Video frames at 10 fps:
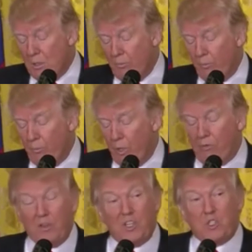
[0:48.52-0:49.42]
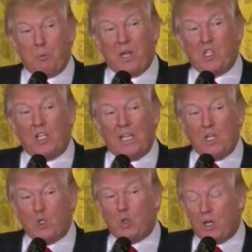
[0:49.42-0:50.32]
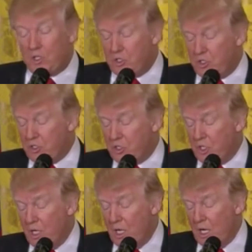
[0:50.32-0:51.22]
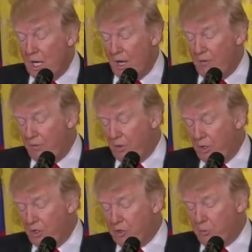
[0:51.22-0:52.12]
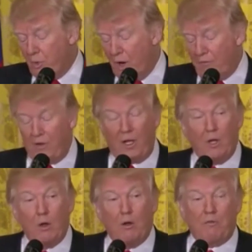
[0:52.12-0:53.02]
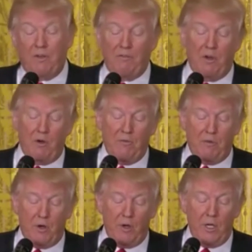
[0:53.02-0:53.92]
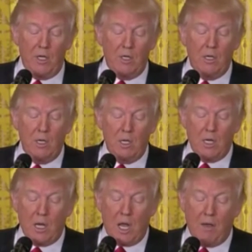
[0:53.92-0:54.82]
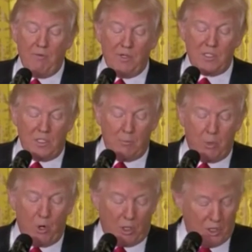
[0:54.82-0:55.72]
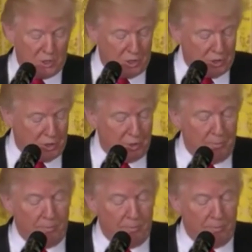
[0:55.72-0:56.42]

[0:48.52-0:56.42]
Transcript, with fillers: but for the special interests and for those profiting off a very, very obviously broken system.